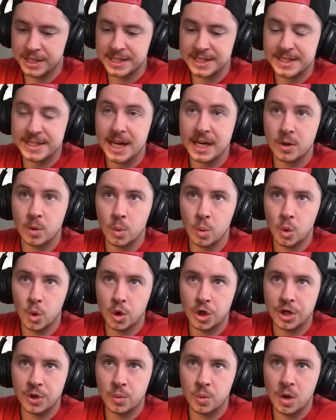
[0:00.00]
He's got a
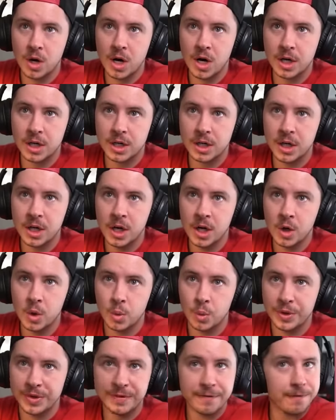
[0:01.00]
warden walk
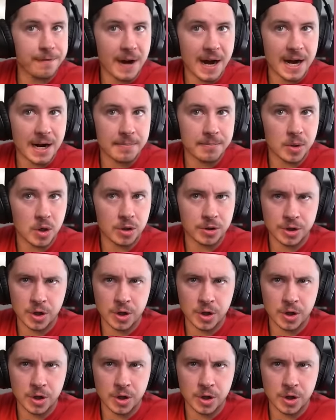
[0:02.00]
with the fireball.